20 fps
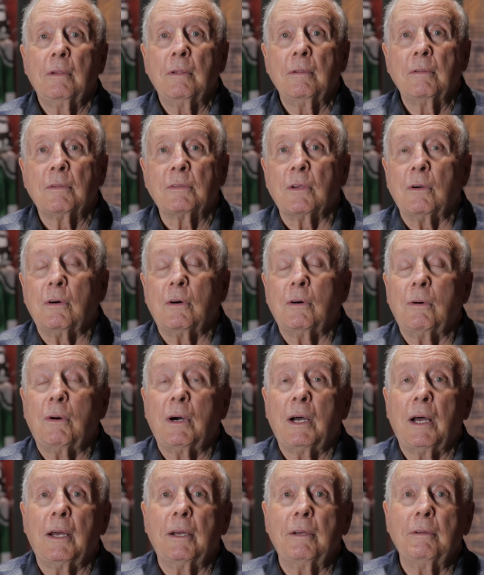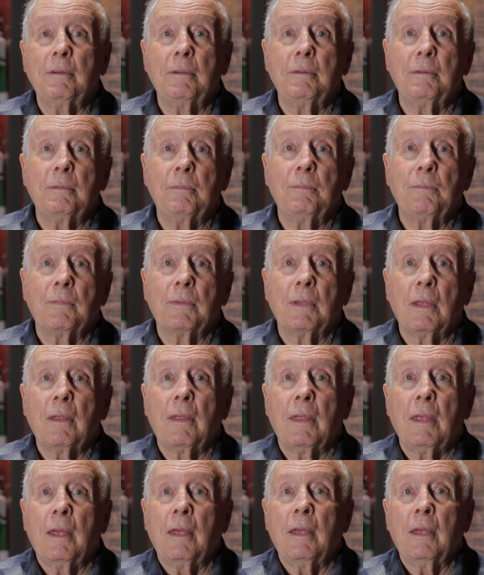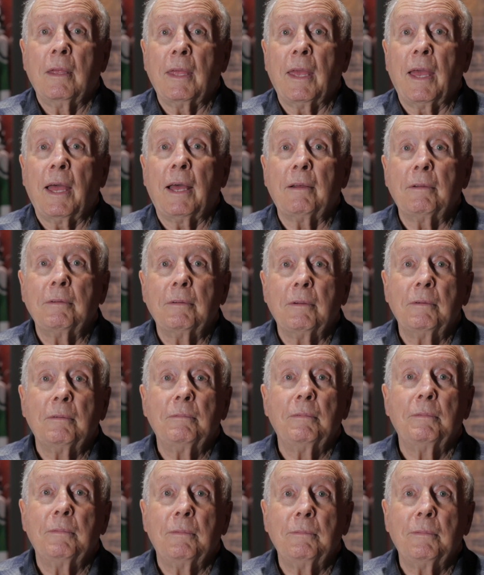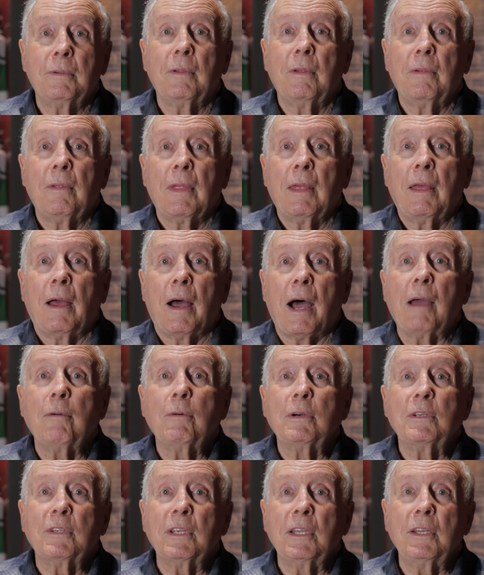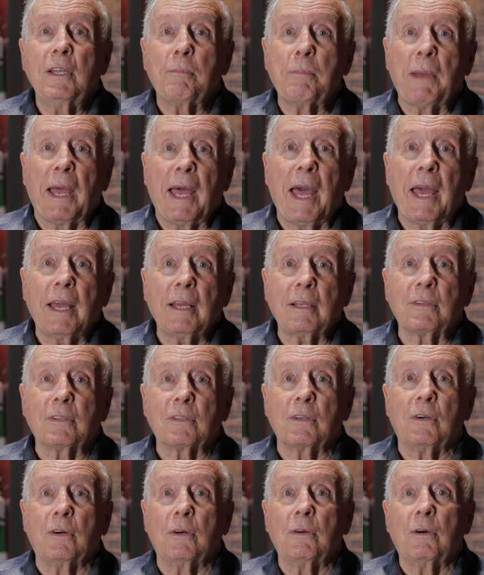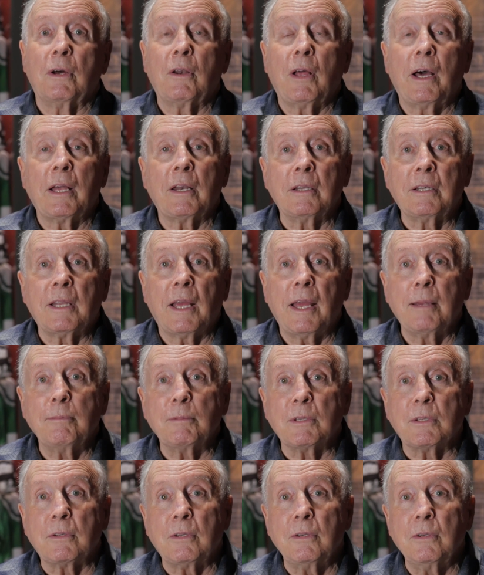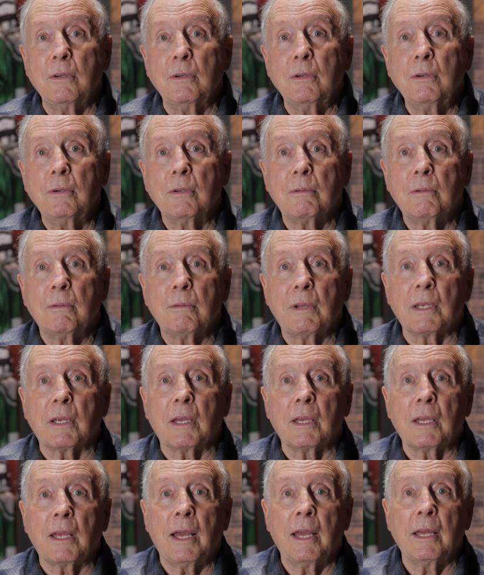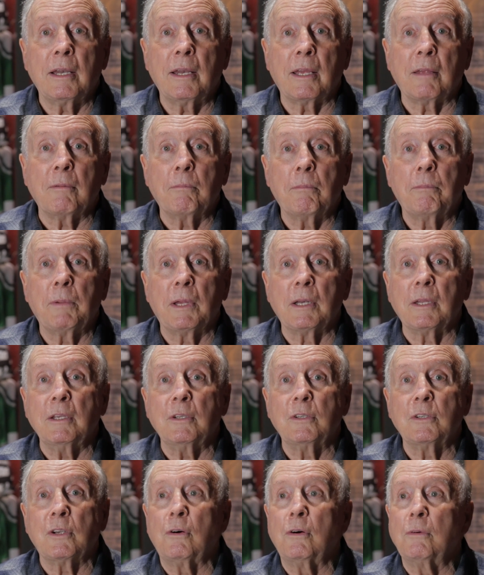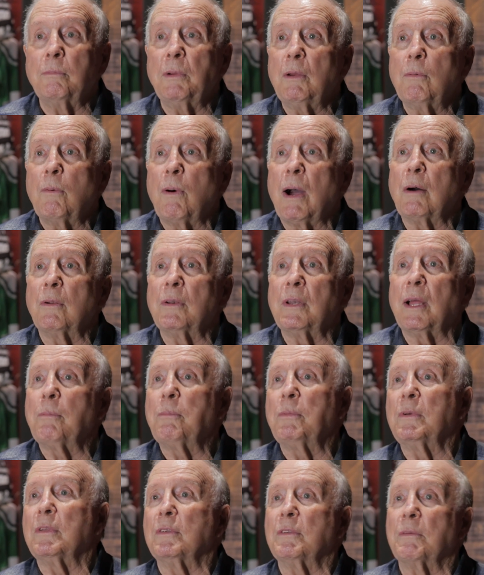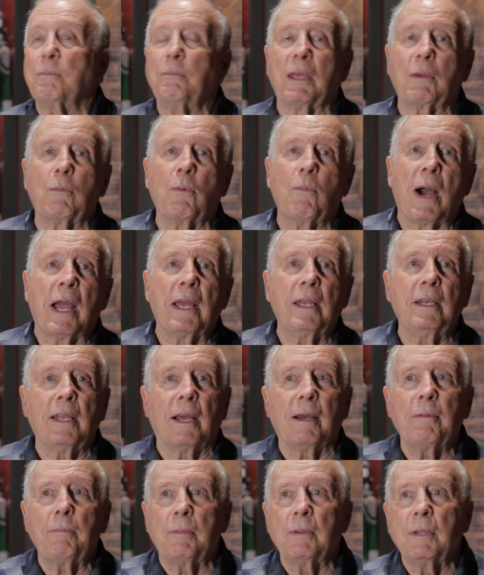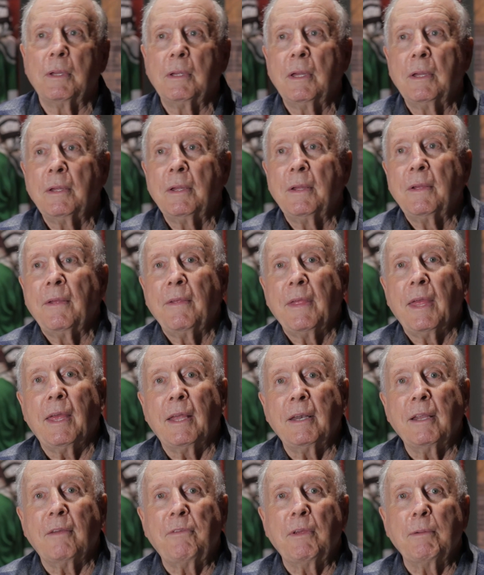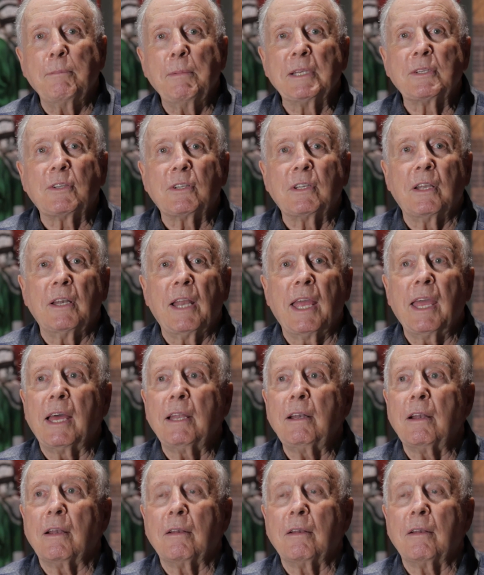So, yeah. I was in the back, so a lot of times too, like a guy named Billy Job, he wound up with his big wind up, and if you missed the net,